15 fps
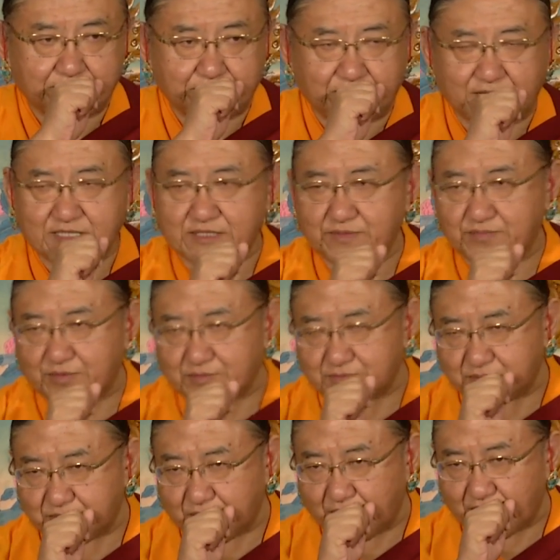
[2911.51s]
parting from
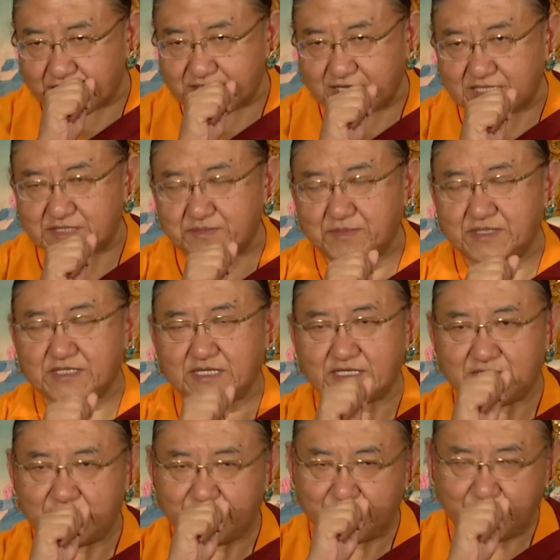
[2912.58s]
the four attachment
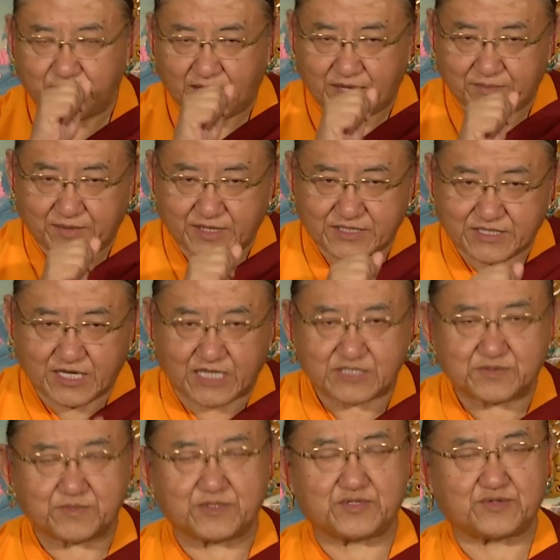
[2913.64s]
that if you have
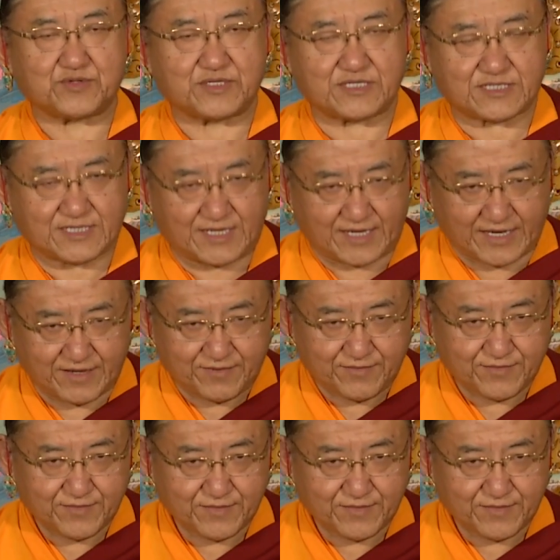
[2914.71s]
attachment to this life,